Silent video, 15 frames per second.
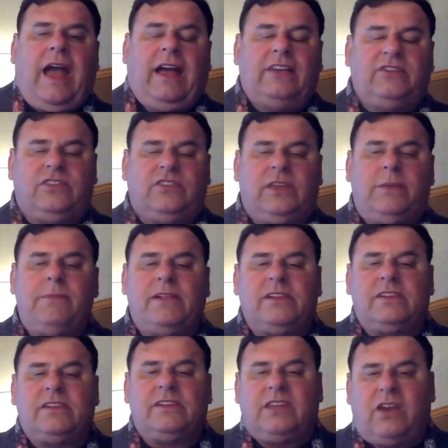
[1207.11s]
as the
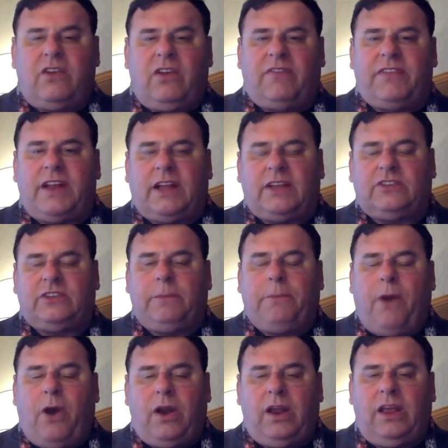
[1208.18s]
military of the Nazi
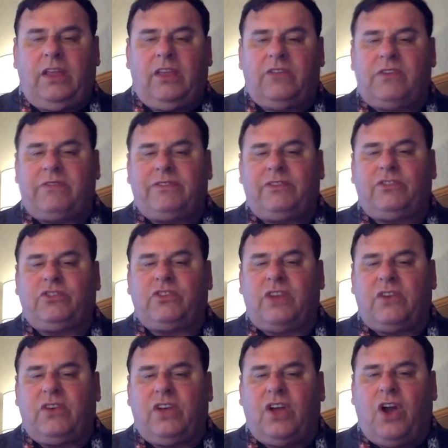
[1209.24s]
Party, the
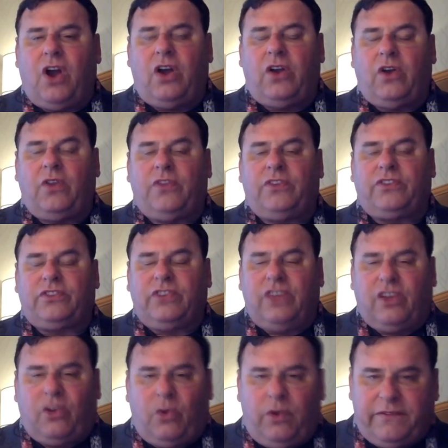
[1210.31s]
Revolutionary Guard, are this
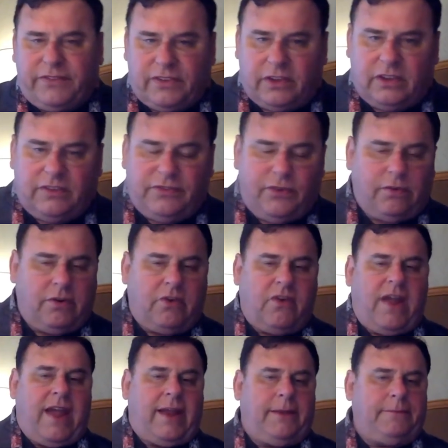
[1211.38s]
equivalent for
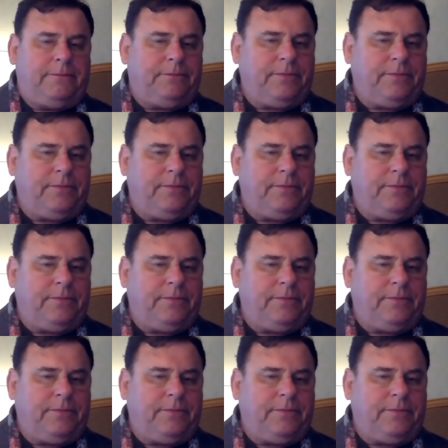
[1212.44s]
Iran.